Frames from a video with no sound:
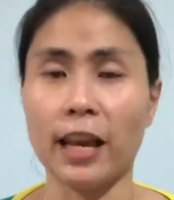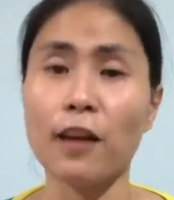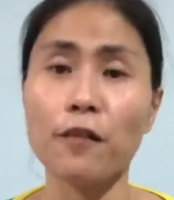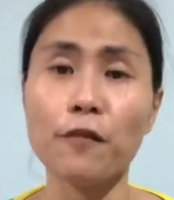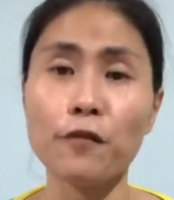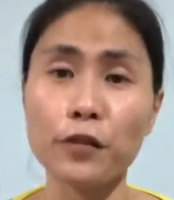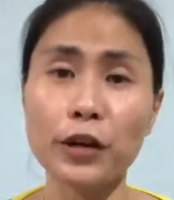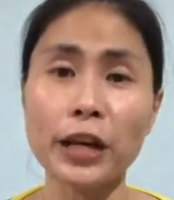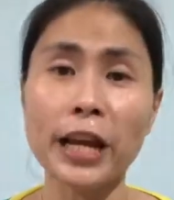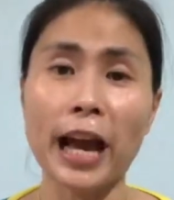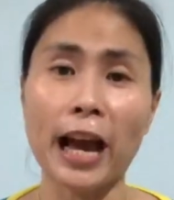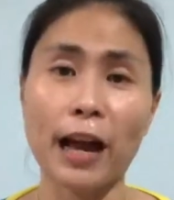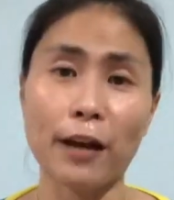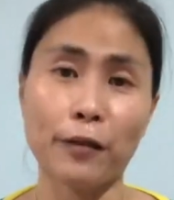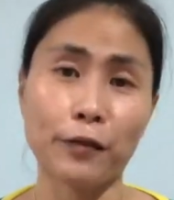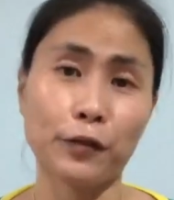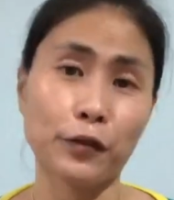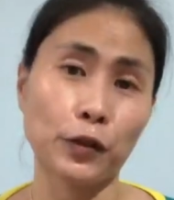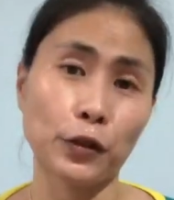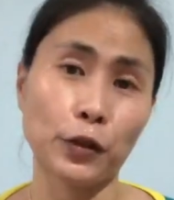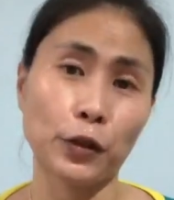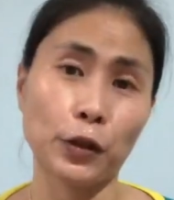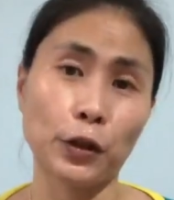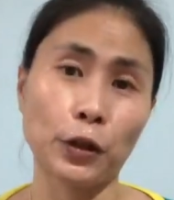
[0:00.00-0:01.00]
Every
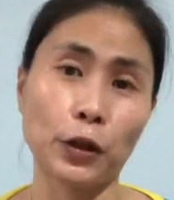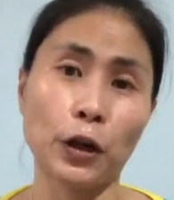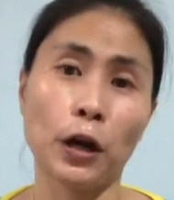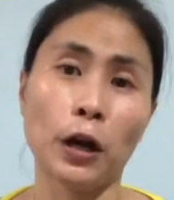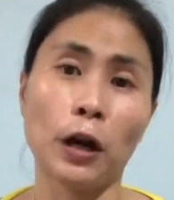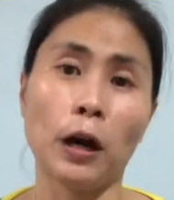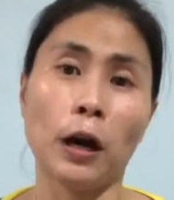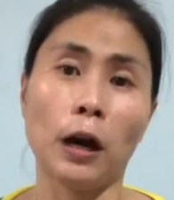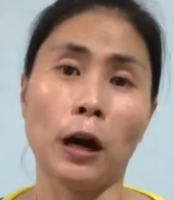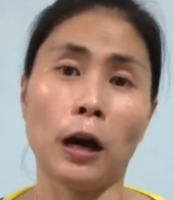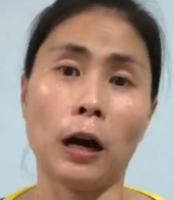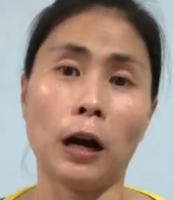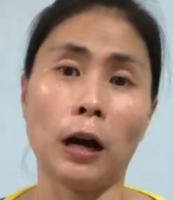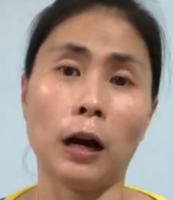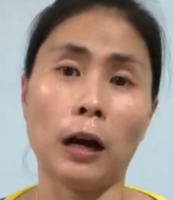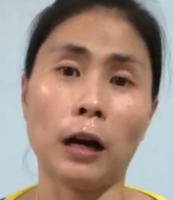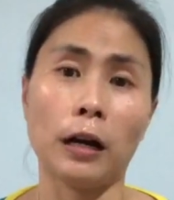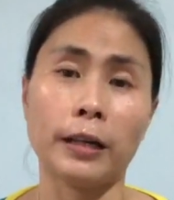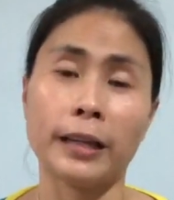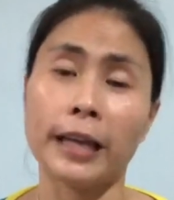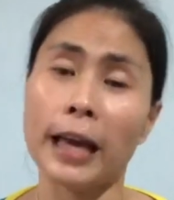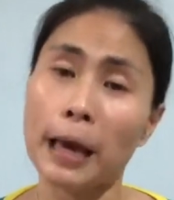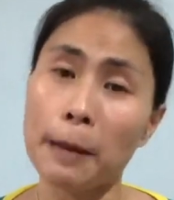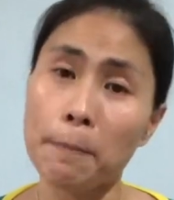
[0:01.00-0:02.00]
after
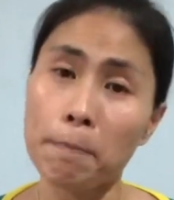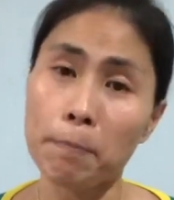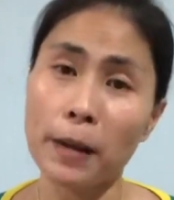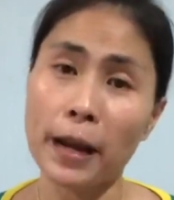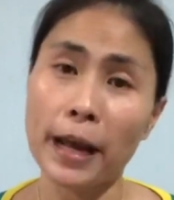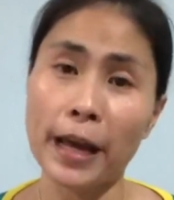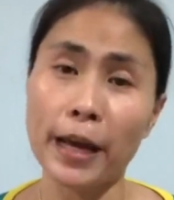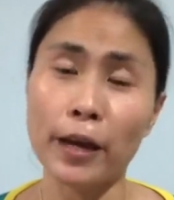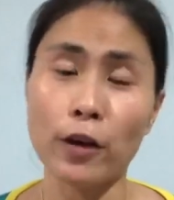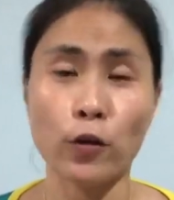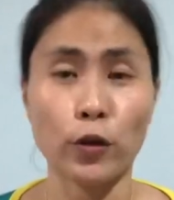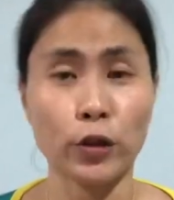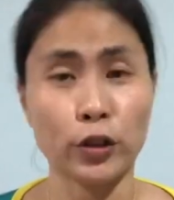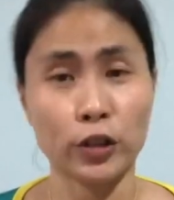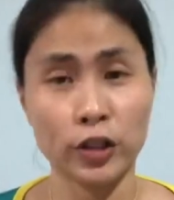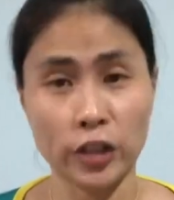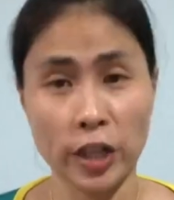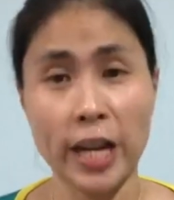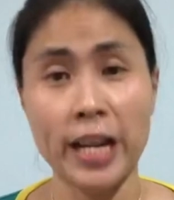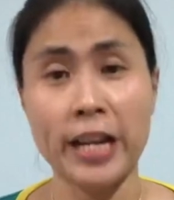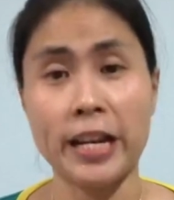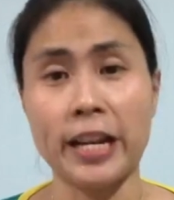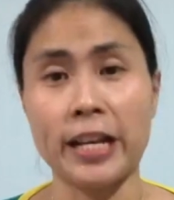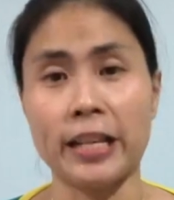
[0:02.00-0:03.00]
gameplay or
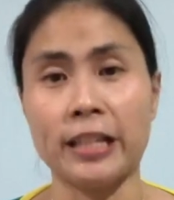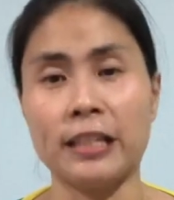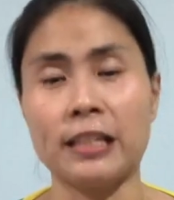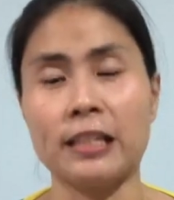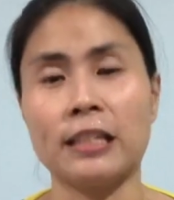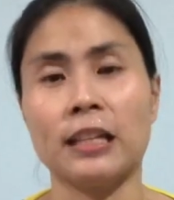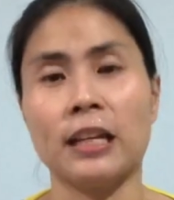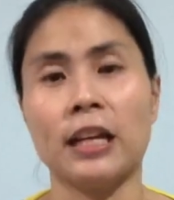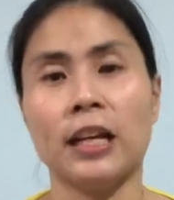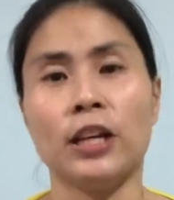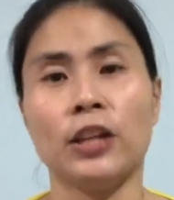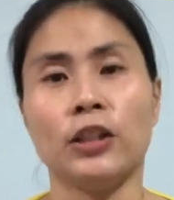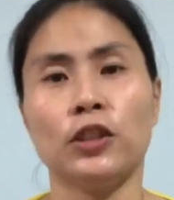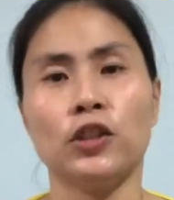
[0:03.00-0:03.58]
trainings,